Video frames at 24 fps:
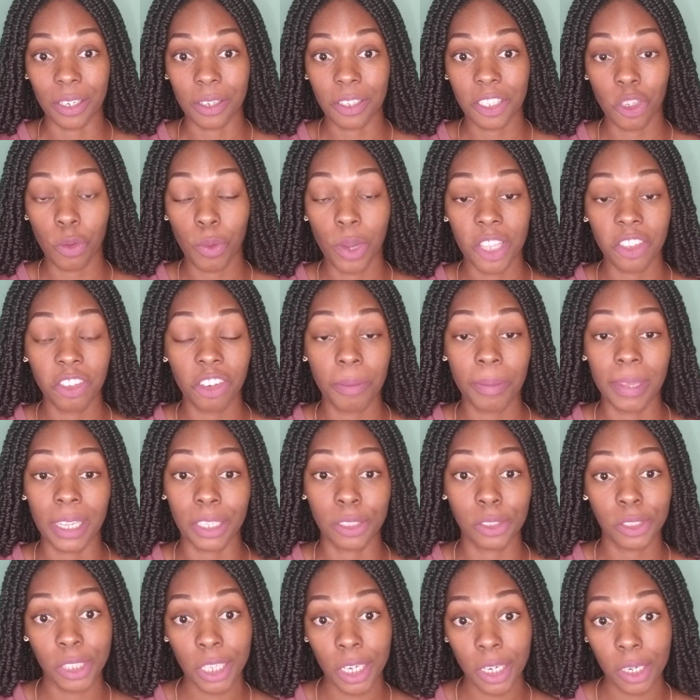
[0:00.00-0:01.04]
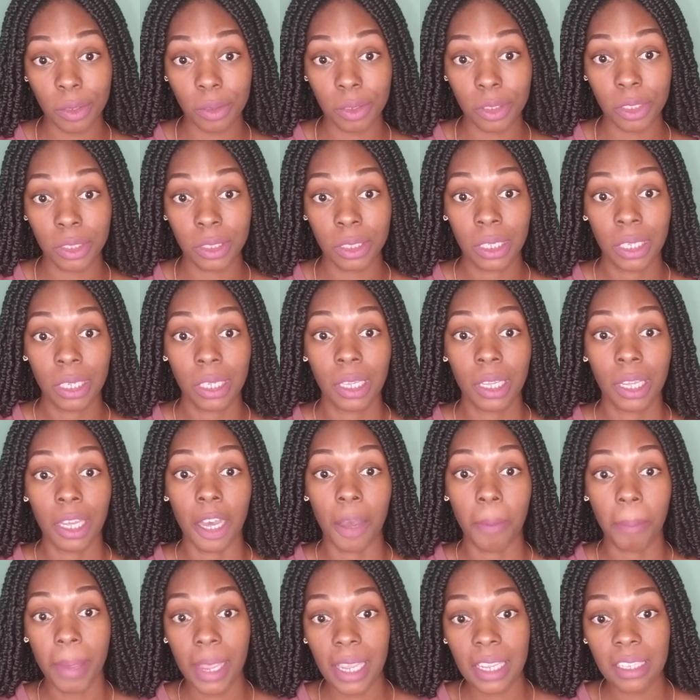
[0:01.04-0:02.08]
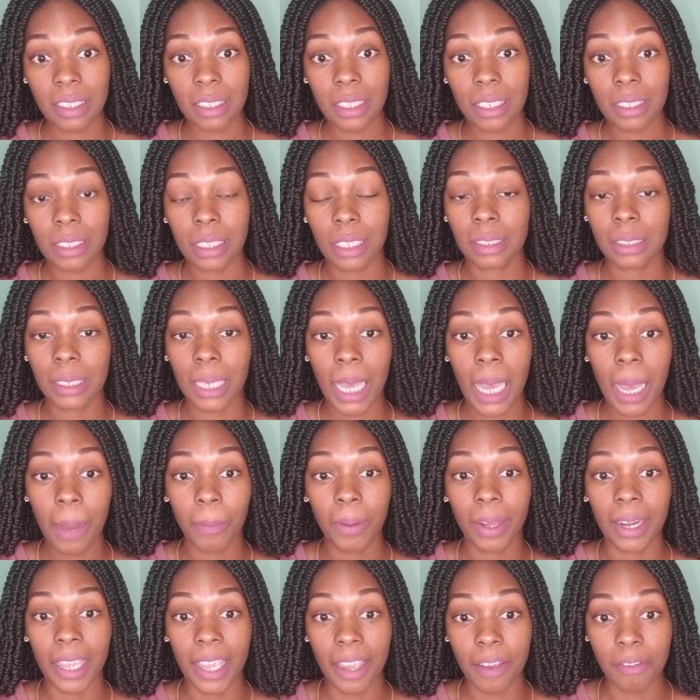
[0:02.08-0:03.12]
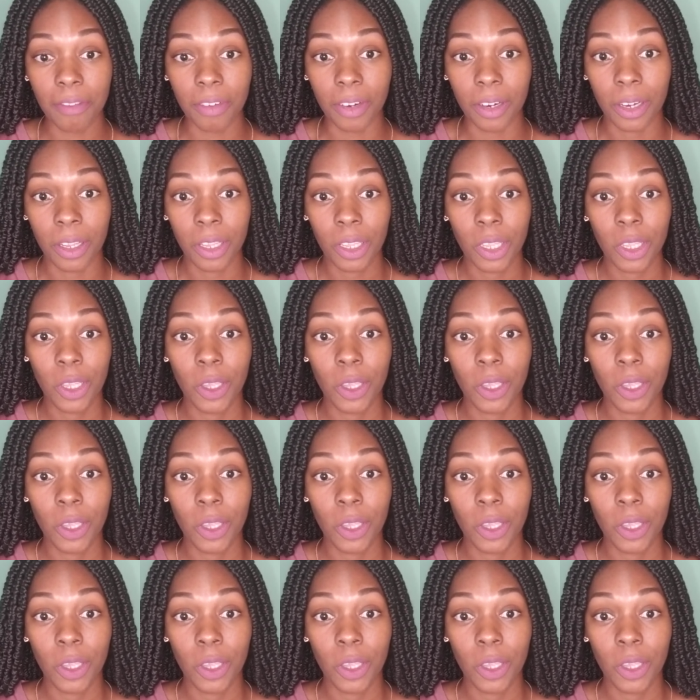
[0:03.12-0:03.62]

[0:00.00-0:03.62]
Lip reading: So whether it be a church, a business, a job, whatever,